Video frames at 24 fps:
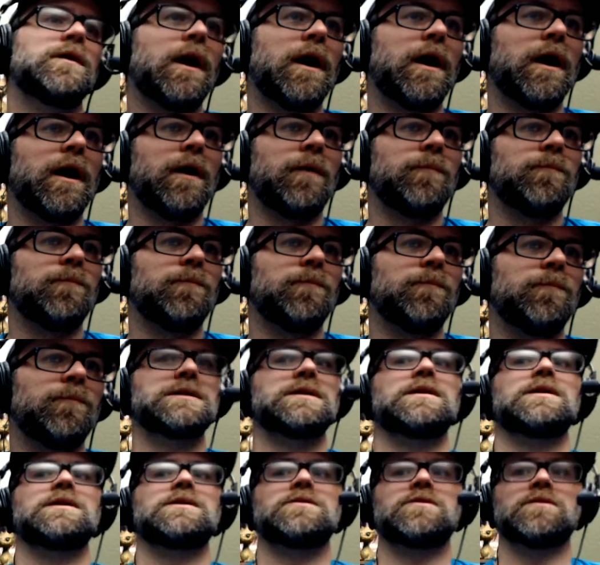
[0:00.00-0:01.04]
Basically,
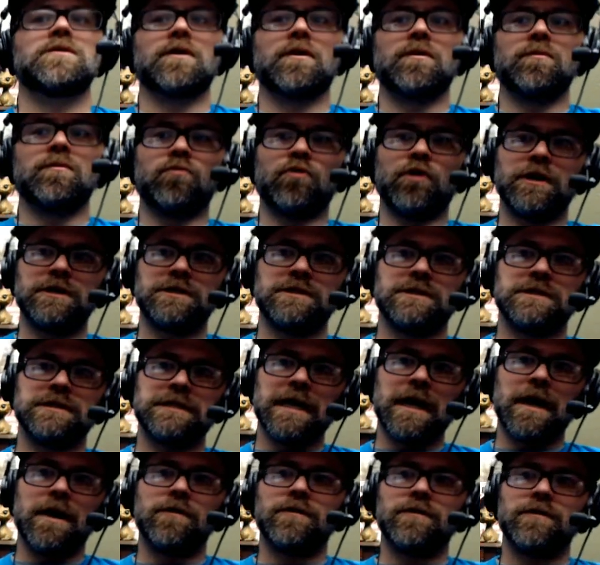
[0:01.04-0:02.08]
it's going to compress it
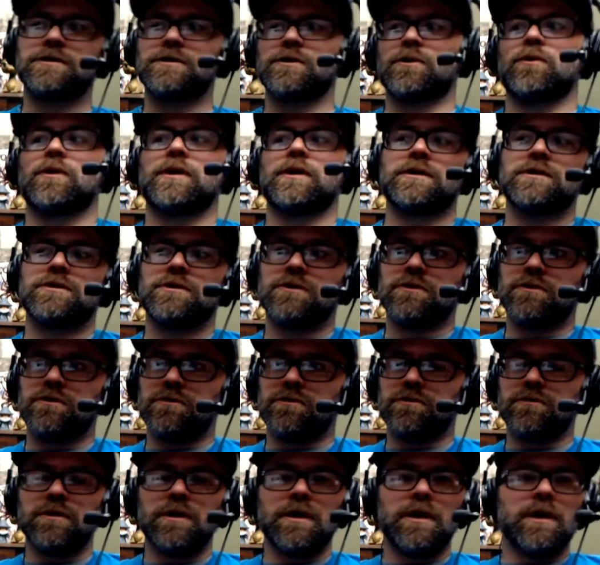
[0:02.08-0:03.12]
down. It's going
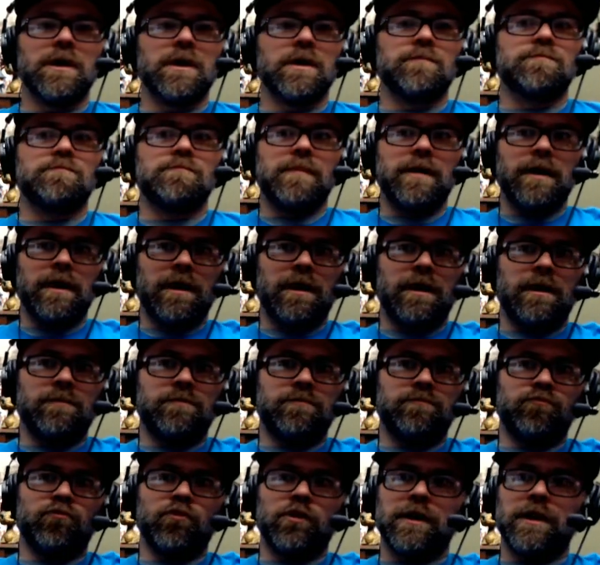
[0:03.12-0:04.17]
to
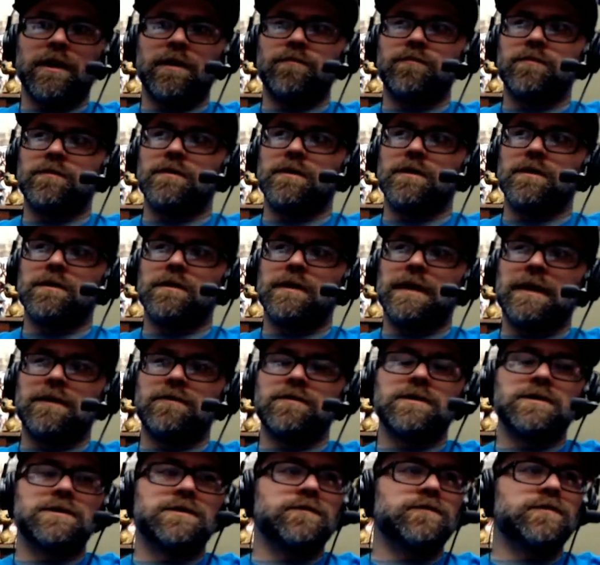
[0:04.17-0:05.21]
bring up the
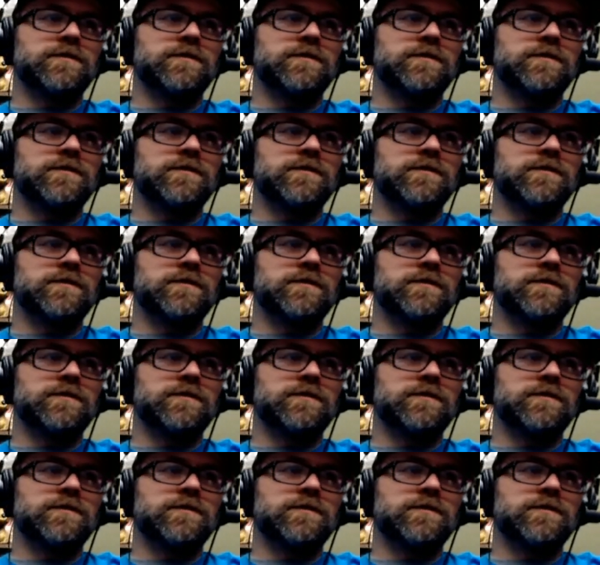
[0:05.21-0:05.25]
loudness of some